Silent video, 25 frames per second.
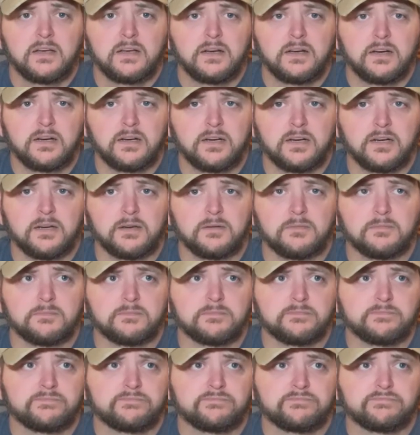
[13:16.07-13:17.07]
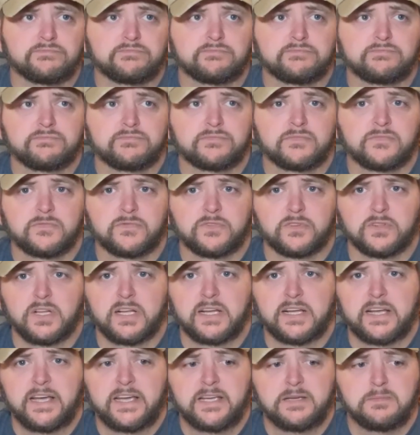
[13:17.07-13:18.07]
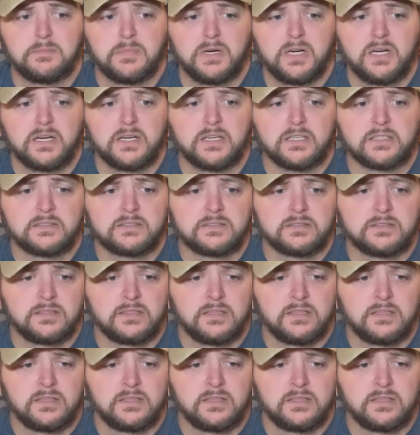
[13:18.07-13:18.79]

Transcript: for like $8.